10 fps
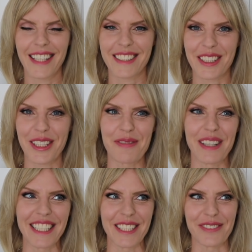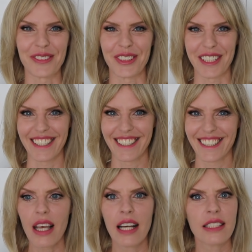ice cream anymore
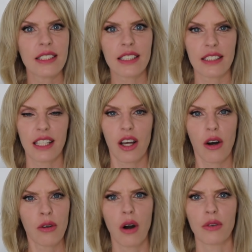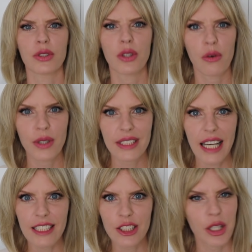and he says like, oh, oh, you don't want
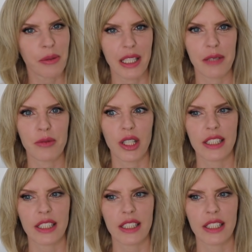ice cream anymore.